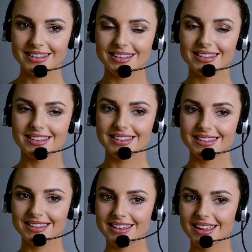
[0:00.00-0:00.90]
than
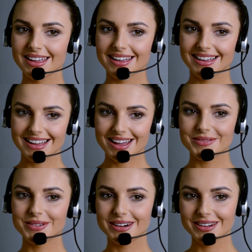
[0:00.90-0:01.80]
non-loyal
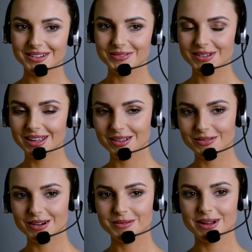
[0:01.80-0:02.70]
customers. They